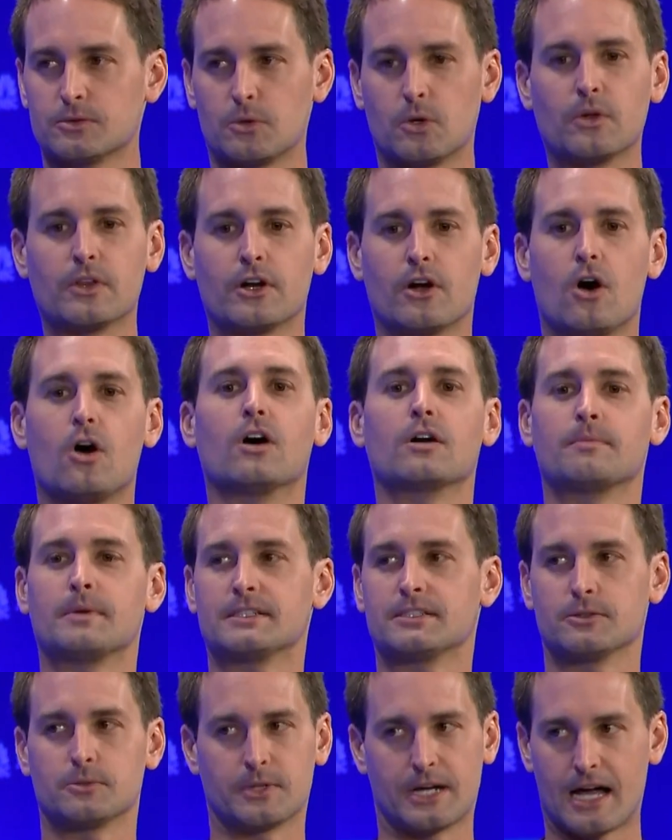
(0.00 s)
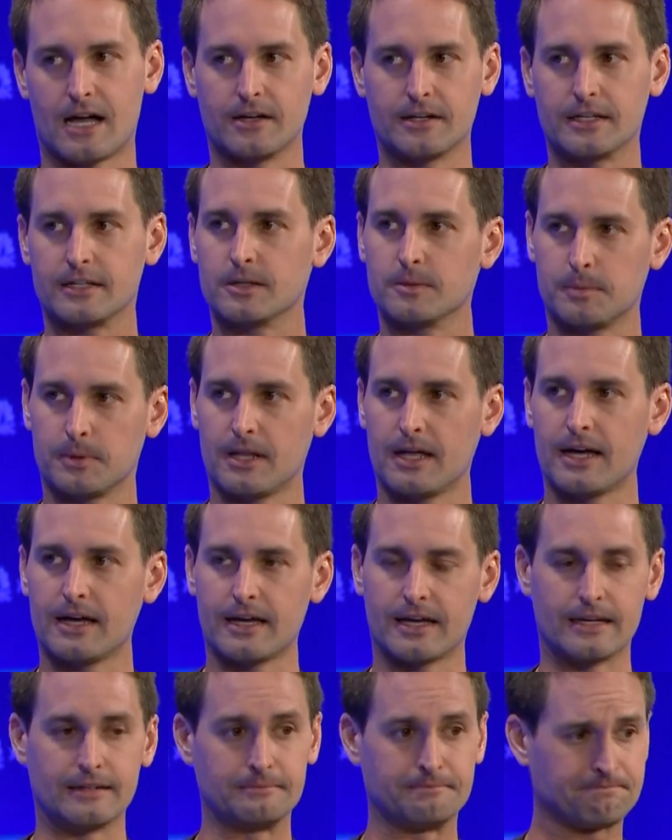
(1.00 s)
the role that augmented reality could
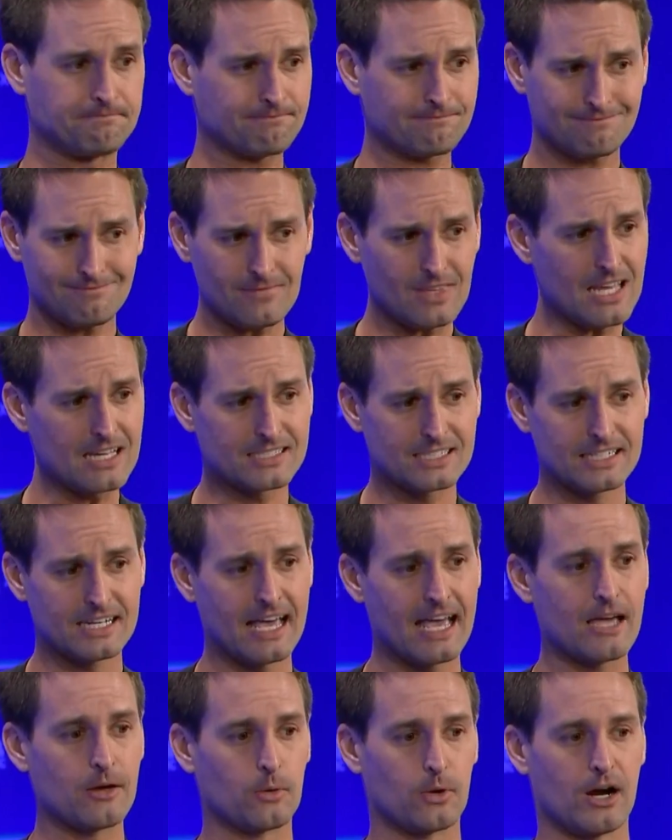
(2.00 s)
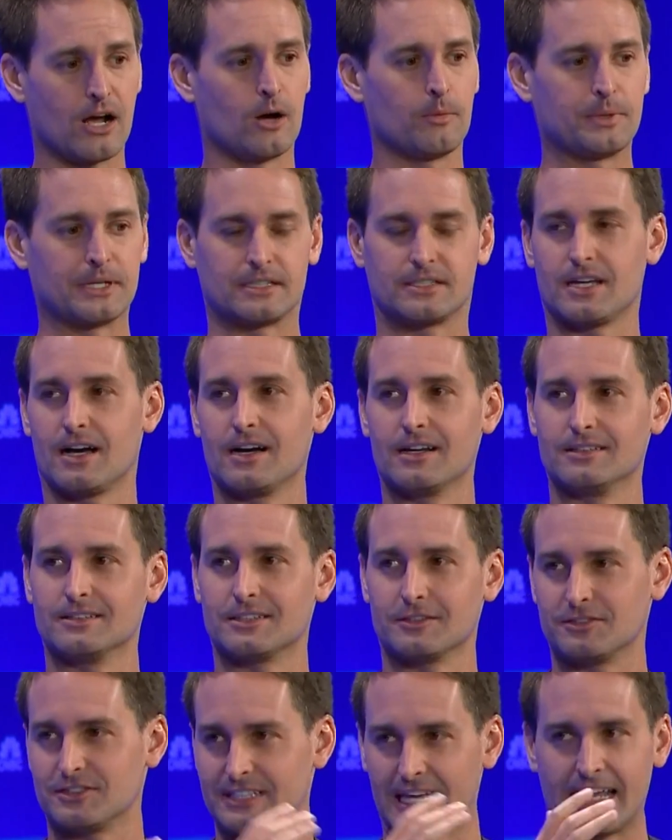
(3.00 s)
play. And today, we're helping
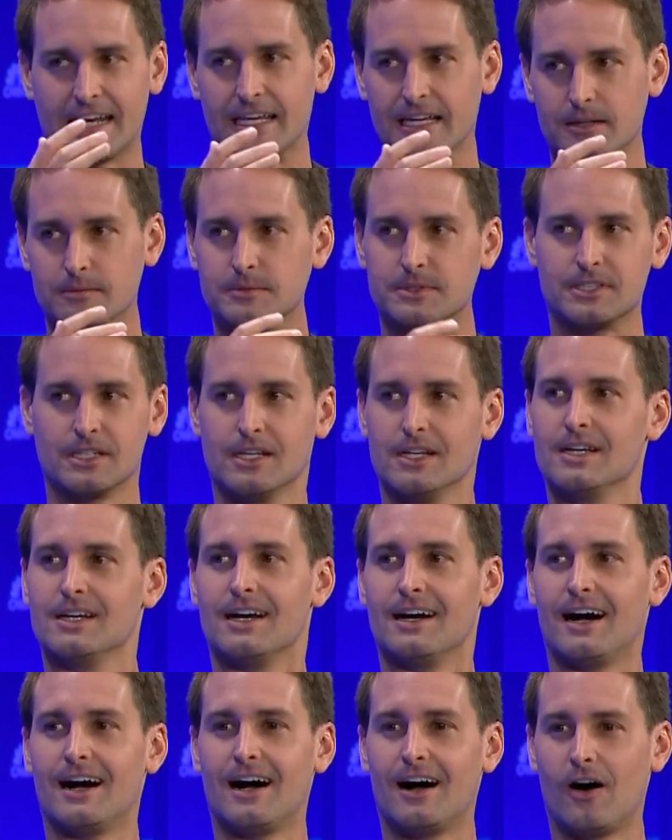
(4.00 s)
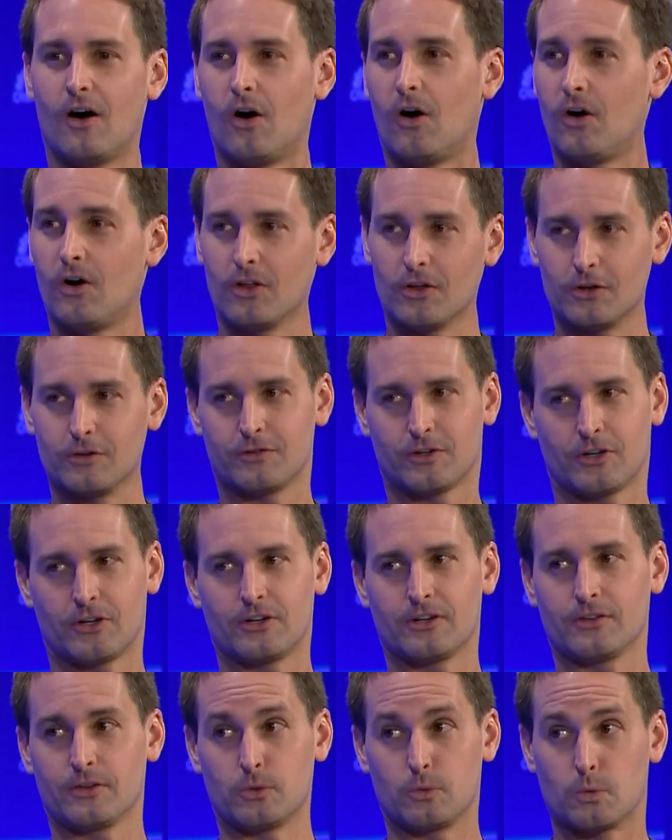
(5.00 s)
tons of stadiums all
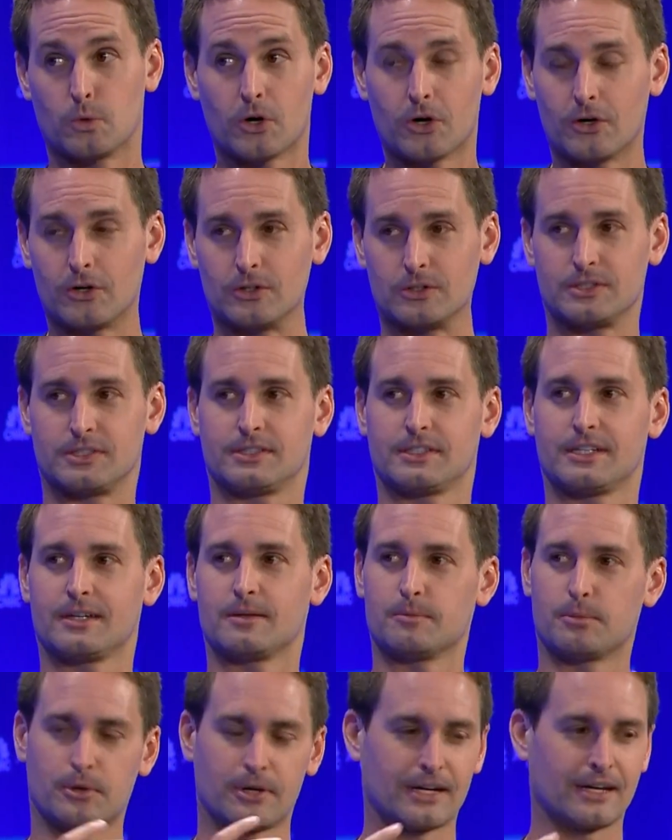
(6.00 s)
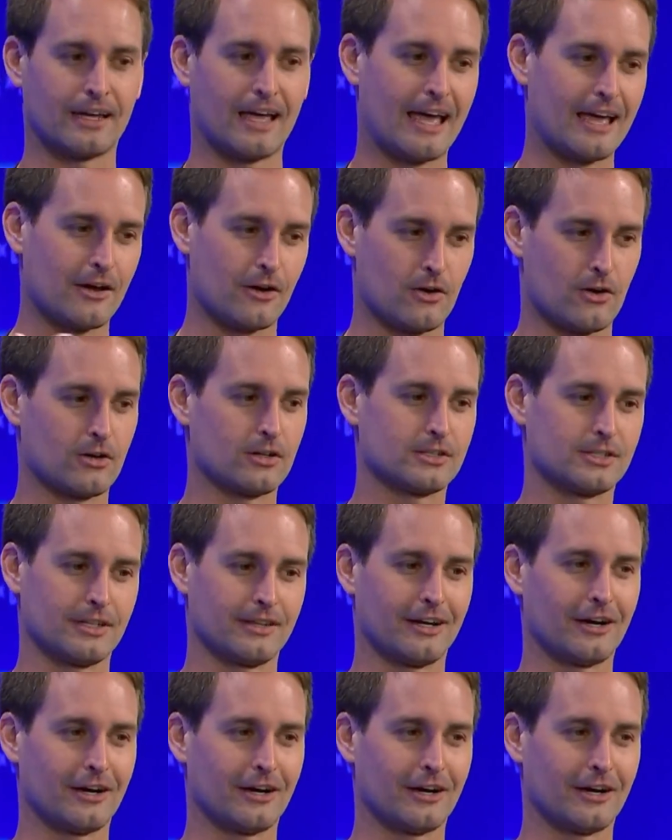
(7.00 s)
over the world bring AR to